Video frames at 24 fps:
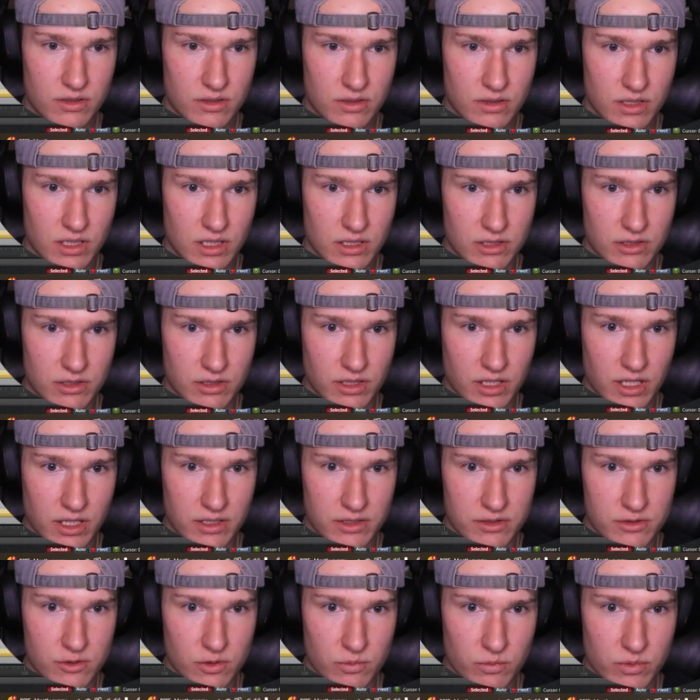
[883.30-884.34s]
And you can kind of
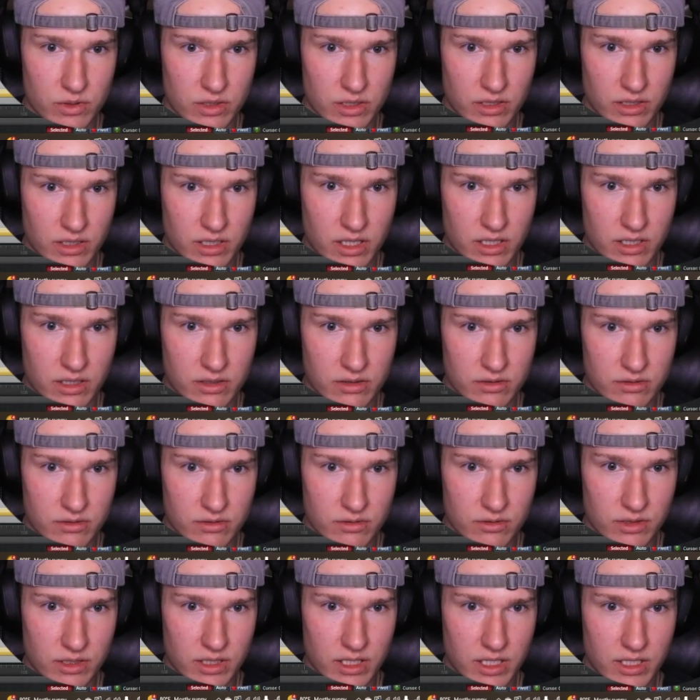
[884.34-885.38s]
zoom in and kind of
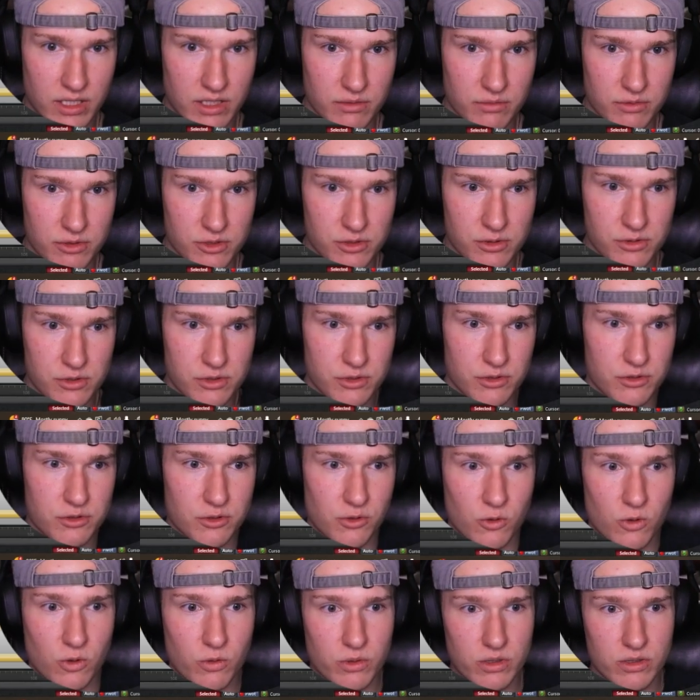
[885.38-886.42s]
look at it just using your
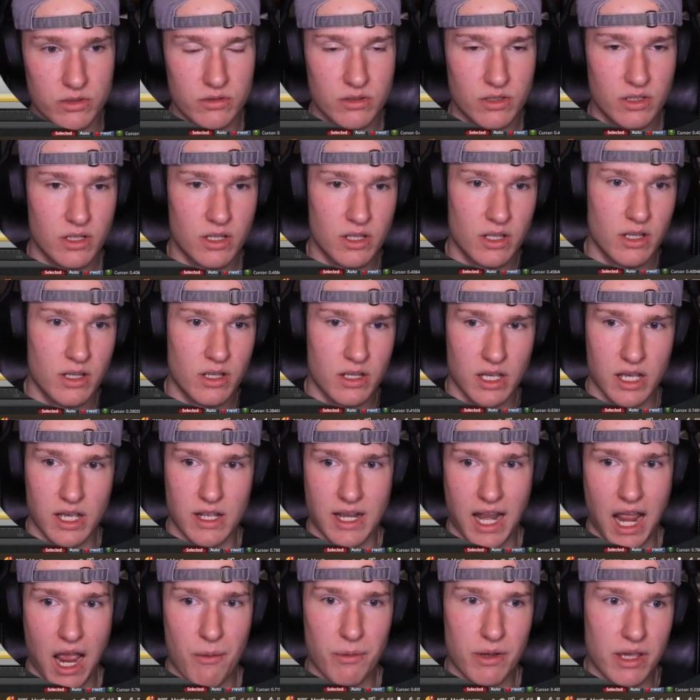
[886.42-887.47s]
scroll wheel. And
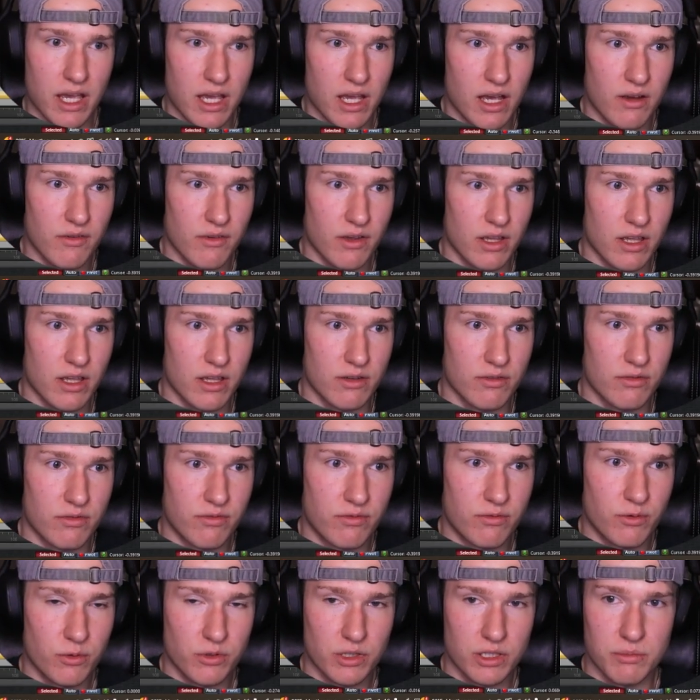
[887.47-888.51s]
now we have a
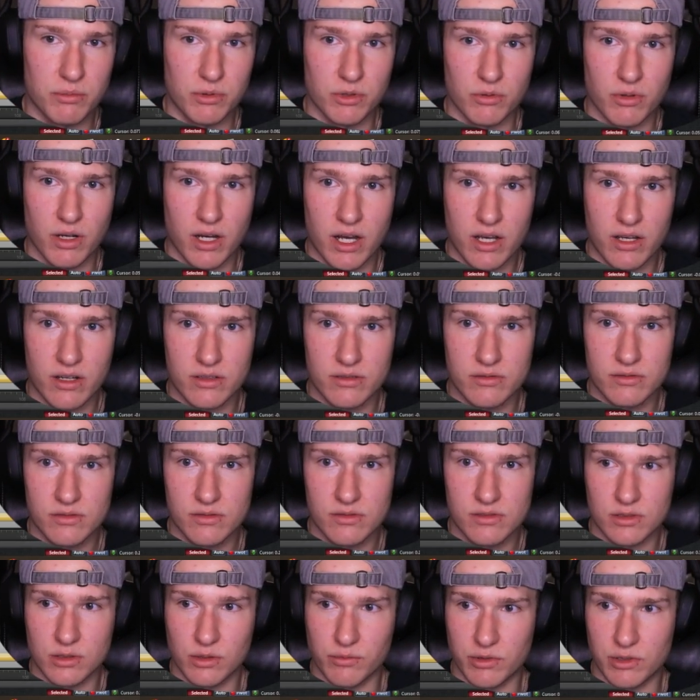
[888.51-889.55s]
fully blue ion.
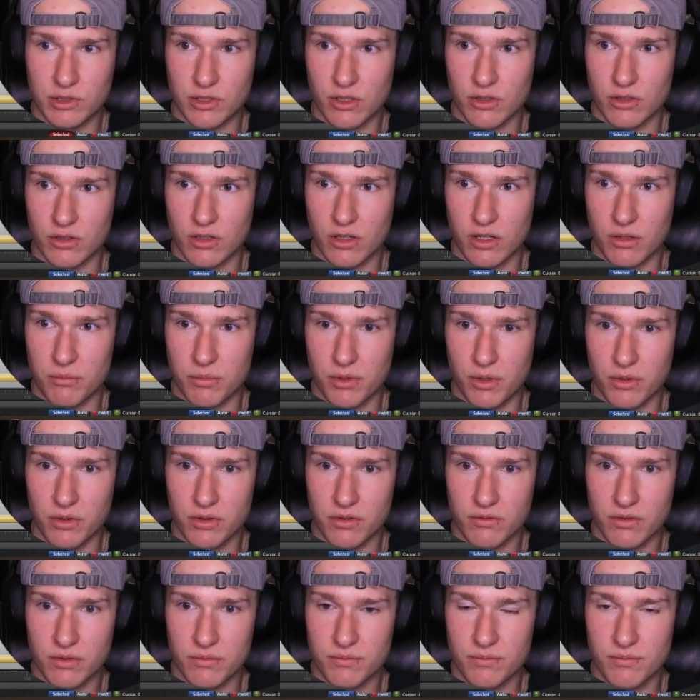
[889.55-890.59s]
So if we turn on both of
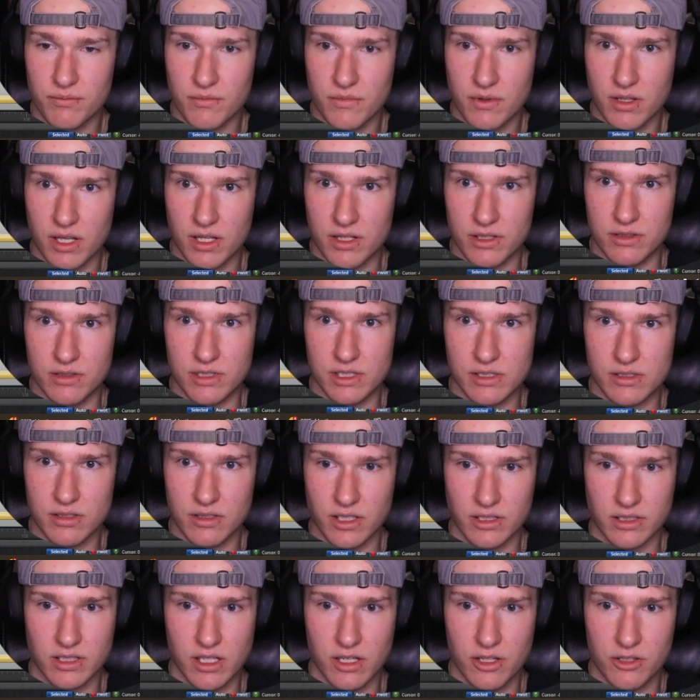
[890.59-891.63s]
them and deselect
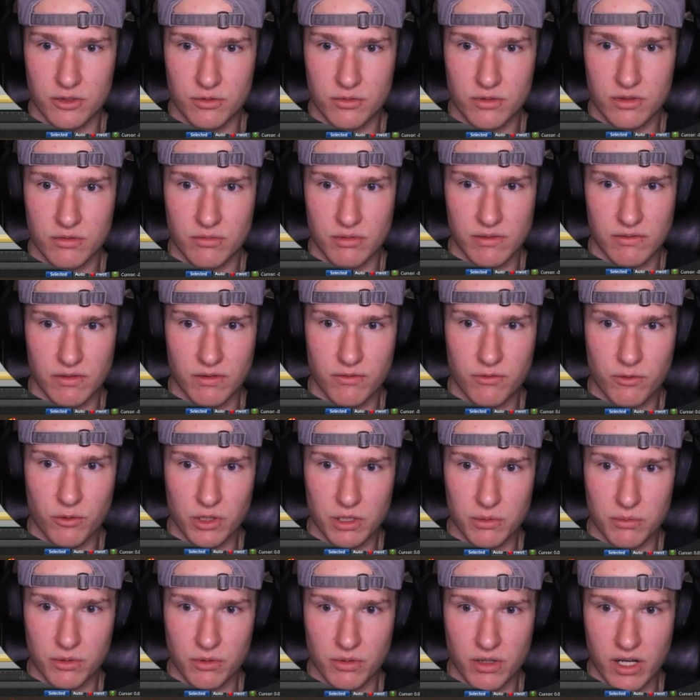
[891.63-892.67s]
the other one, we have a fully
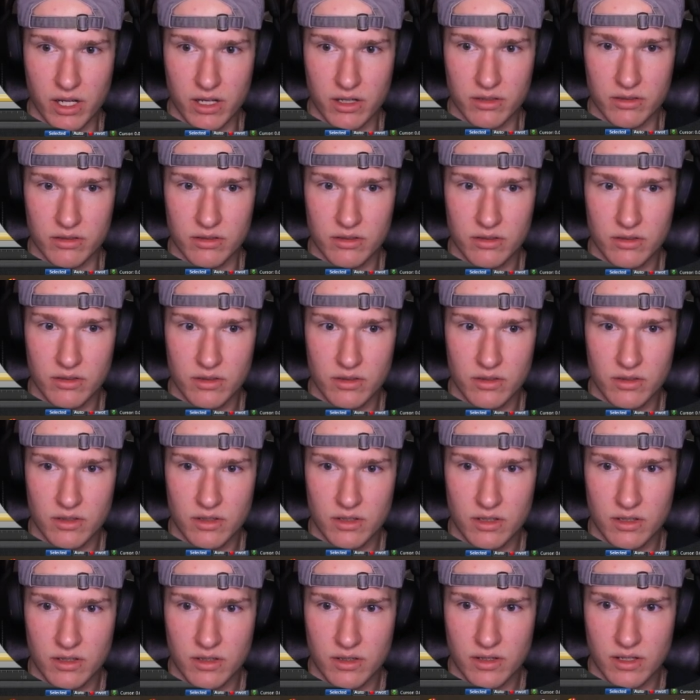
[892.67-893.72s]
blue ion,
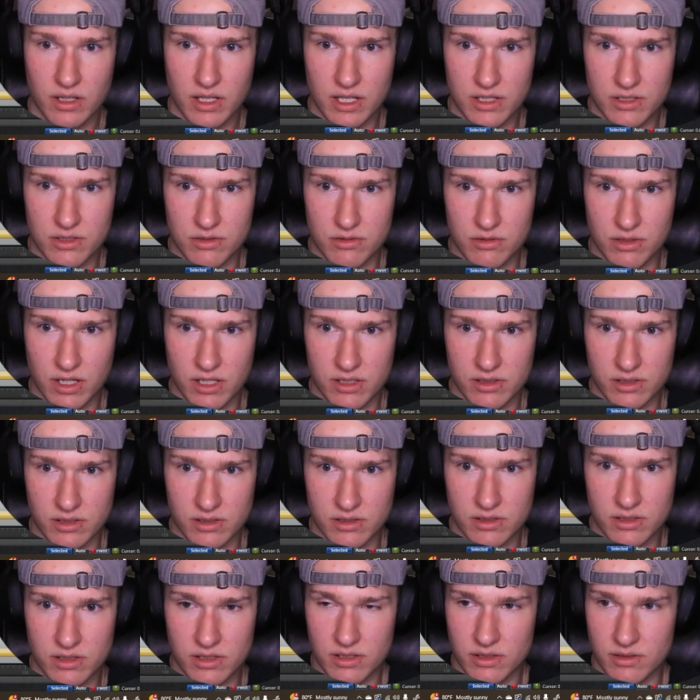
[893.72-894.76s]
as you guys can
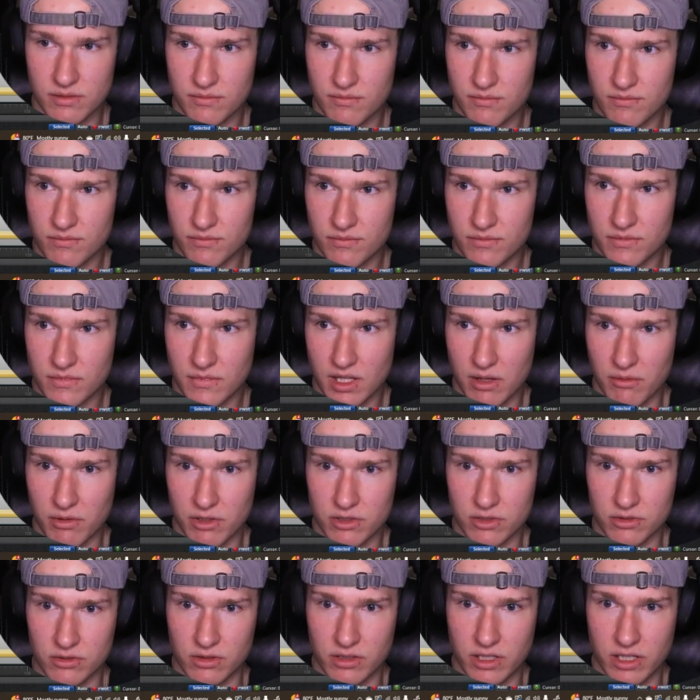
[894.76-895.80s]
see. And we
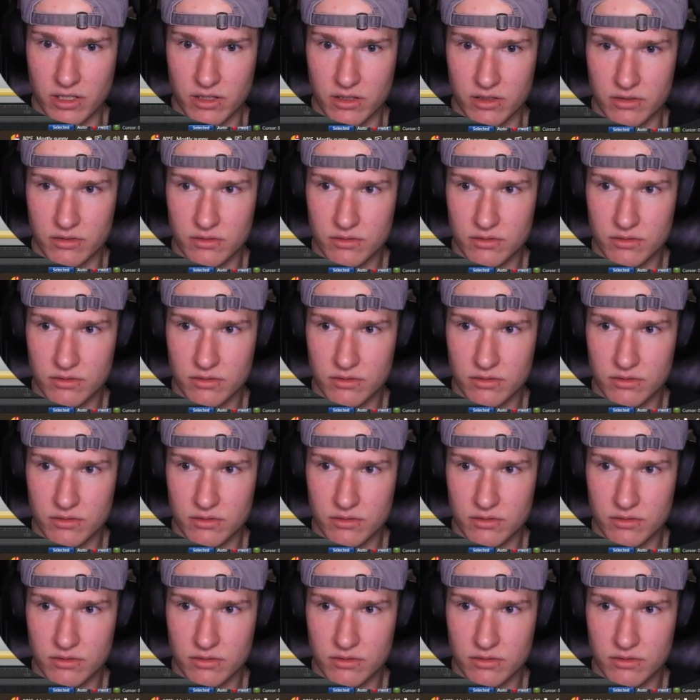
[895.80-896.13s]
turn the light on.